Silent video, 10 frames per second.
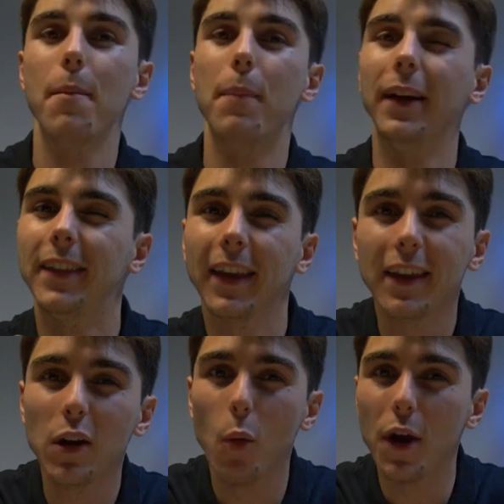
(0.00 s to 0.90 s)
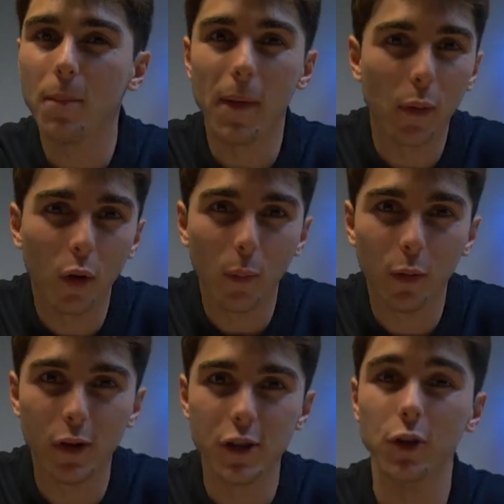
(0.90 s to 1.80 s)
By taking away manual
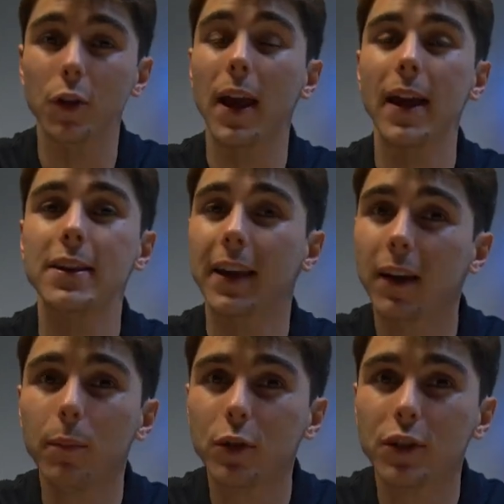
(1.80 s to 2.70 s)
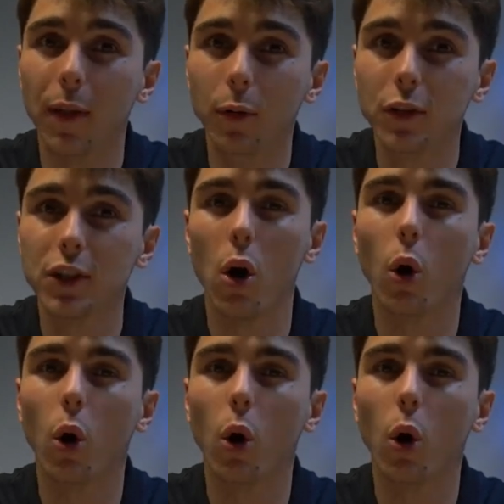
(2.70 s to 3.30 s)
operation and checking procedures,